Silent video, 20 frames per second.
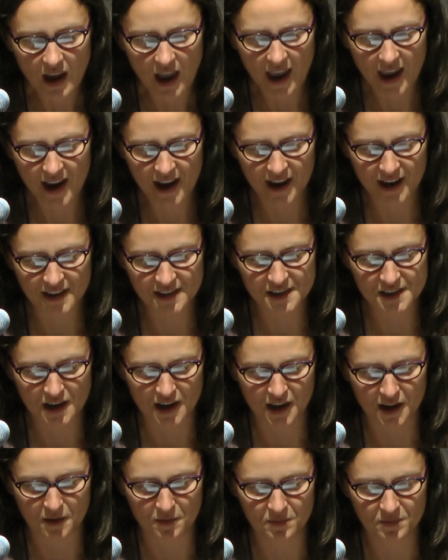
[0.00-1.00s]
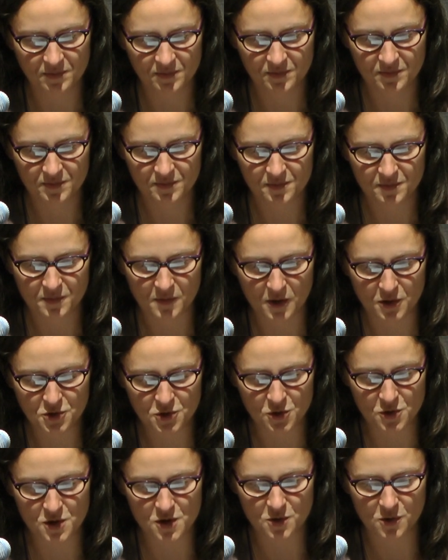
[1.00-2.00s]
And I'll
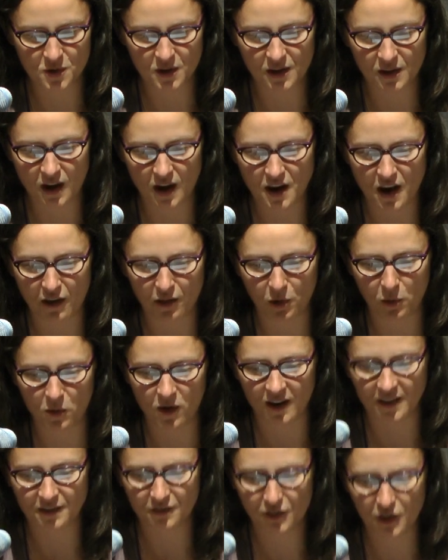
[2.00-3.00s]
show you another one